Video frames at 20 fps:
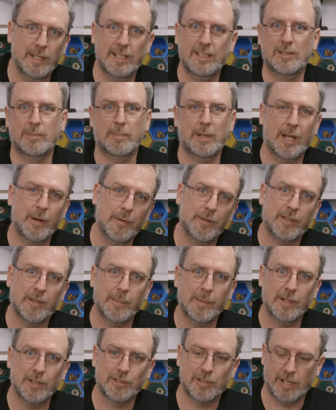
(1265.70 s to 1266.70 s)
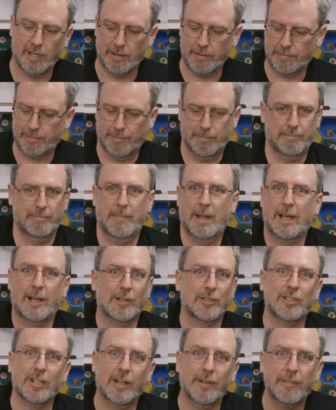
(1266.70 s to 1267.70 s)
these, play with them yourself, make
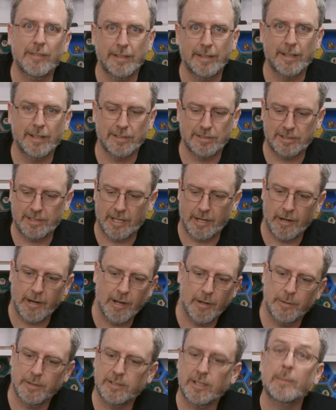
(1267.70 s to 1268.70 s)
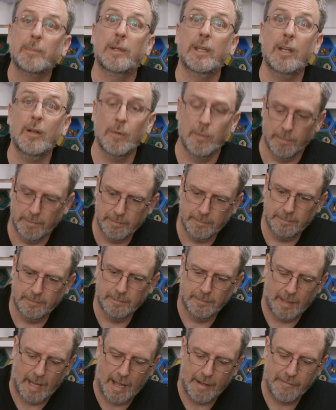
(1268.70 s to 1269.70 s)
yourself a little stereo. It's up to you.
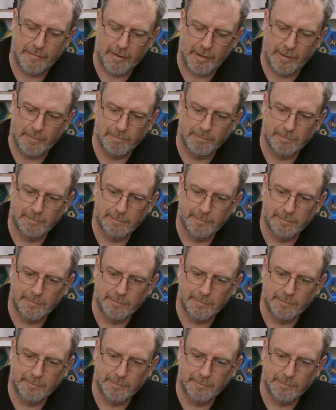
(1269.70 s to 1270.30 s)
Have fun.